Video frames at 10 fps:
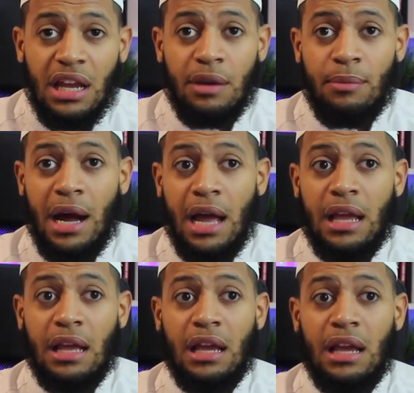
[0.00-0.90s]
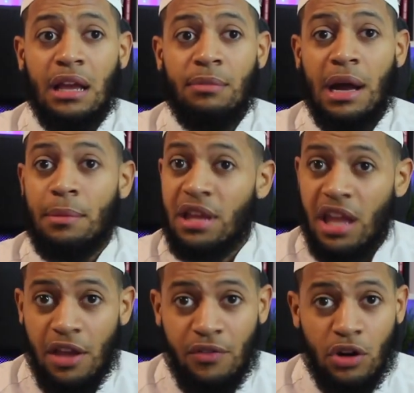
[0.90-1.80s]
in my
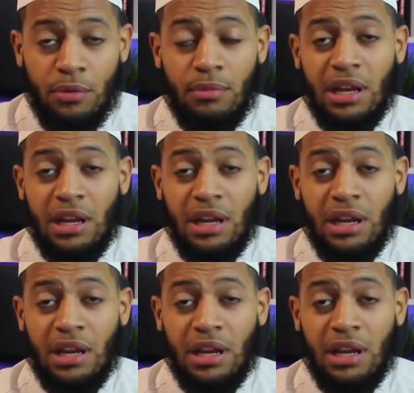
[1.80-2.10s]
behavior,